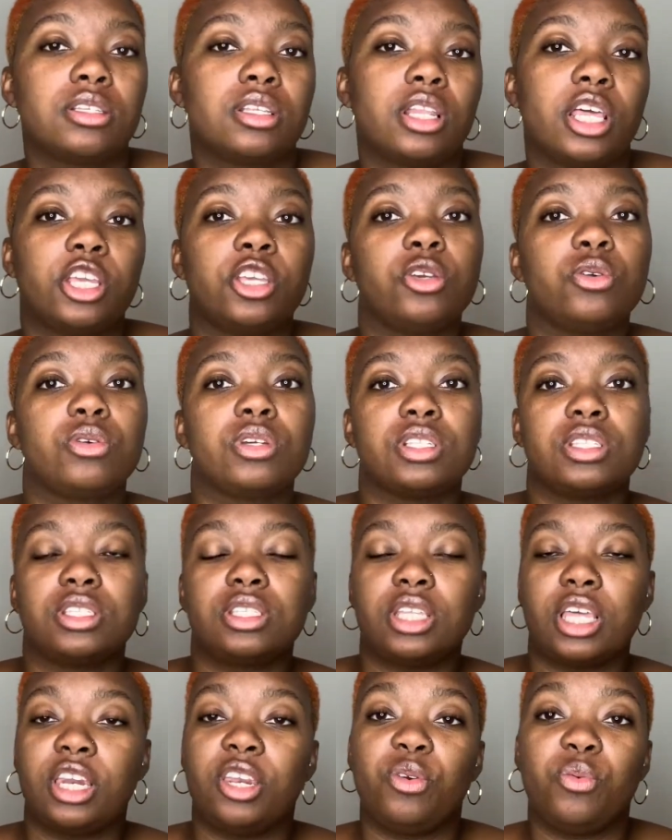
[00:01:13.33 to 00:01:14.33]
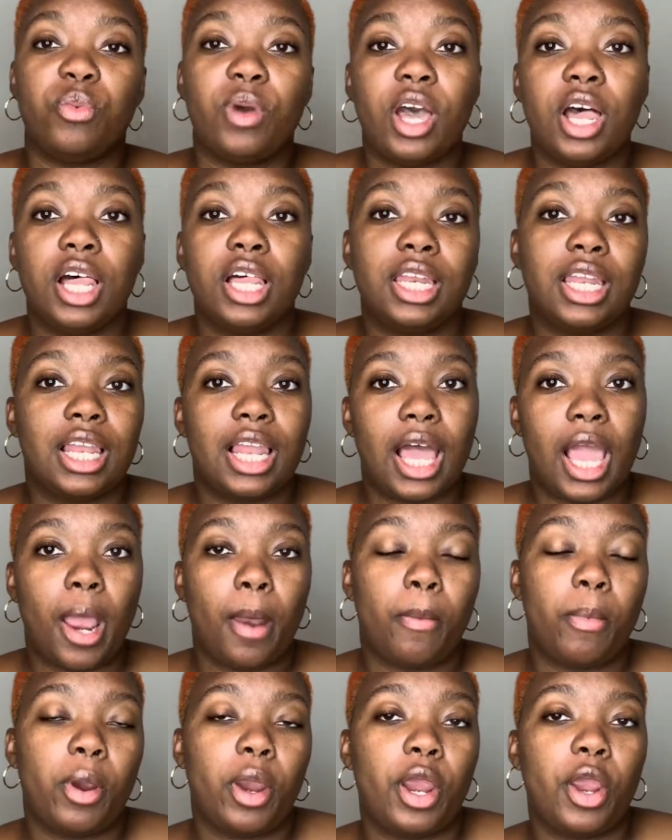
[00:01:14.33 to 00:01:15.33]
like you can study well in the
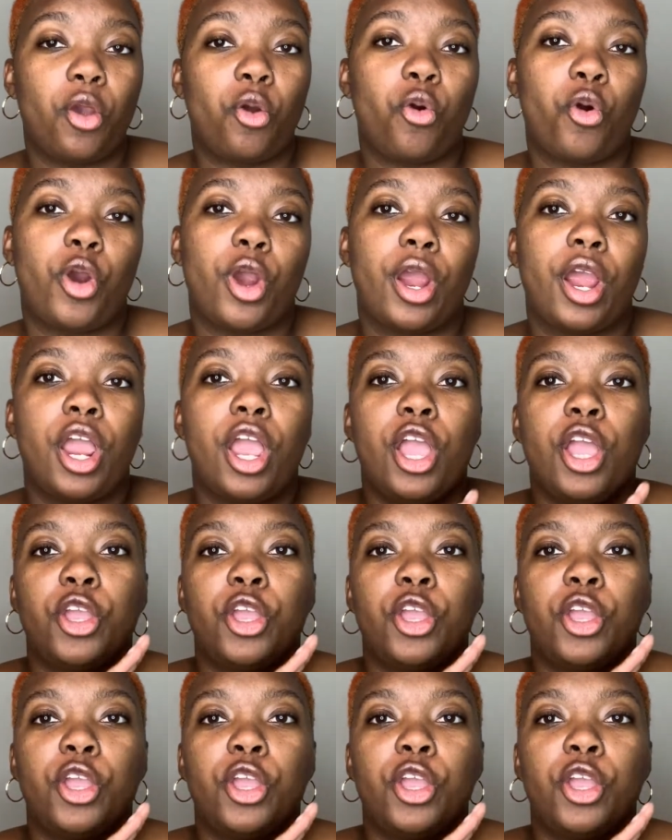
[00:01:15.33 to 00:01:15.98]
library, or